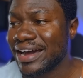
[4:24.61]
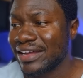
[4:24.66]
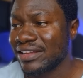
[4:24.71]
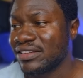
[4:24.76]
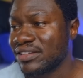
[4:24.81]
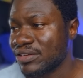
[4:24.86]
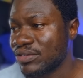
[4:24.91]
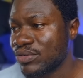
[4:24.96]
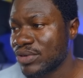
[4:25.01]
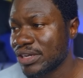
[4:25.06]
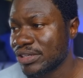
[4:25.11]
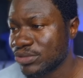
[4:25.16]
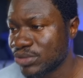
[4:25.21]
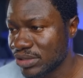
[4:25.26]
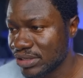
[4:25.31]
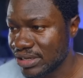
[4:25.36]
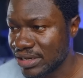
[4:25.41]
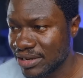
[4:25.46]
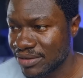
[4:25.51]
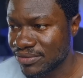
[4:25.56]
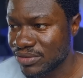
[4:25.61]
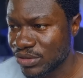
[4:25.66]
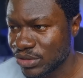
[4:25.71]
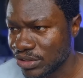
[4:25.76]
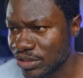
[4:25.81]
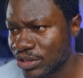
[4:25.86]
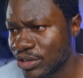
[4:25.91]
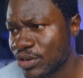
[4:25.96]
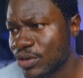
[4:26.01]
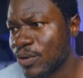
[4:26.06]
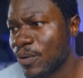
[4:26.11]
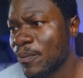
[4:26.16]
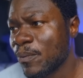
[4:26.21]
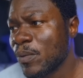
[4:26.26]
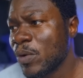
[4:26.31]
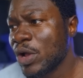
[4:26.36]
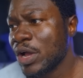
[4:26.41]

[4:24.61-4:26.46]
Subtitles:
at the graduate level, you know,